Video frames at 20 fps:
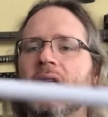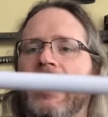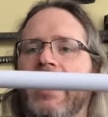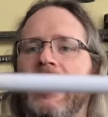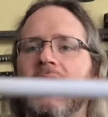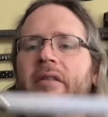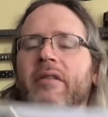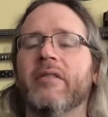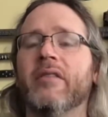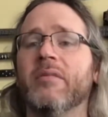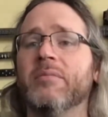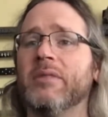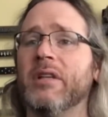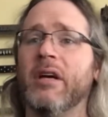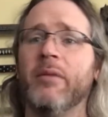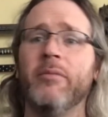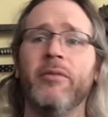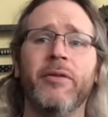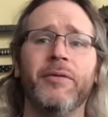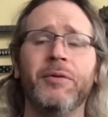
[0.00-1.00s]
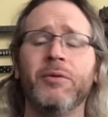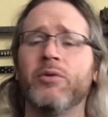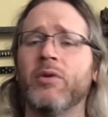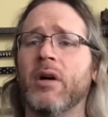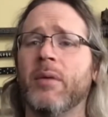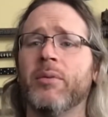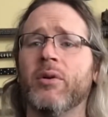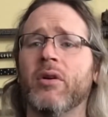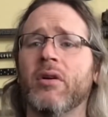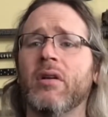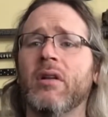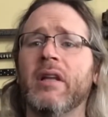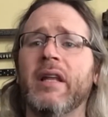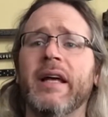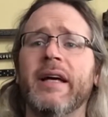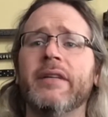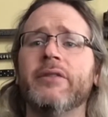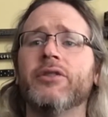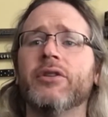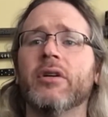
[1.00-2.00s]
And sometimes if you drop it on a
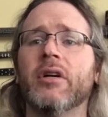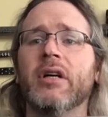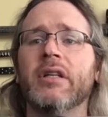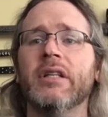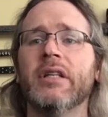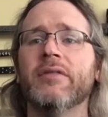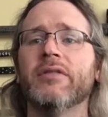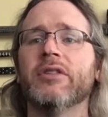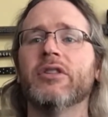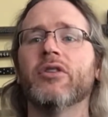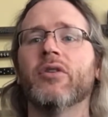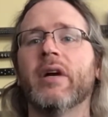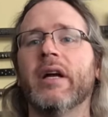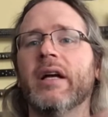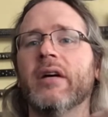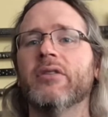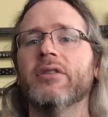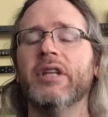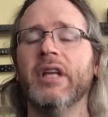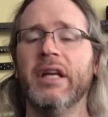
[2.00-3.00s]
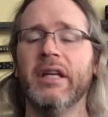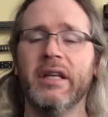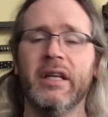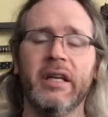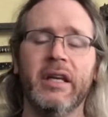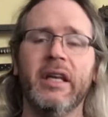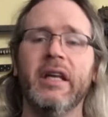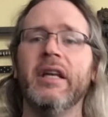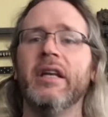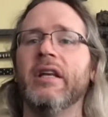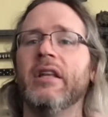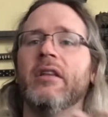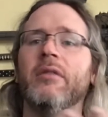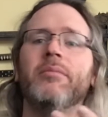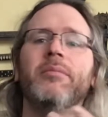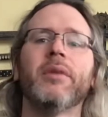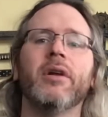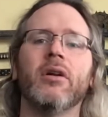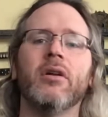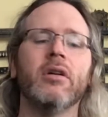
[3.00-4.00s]
ledge or uneven ground, it can hit in the
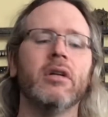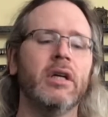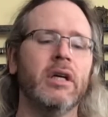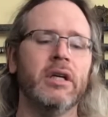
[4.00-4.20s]
middle.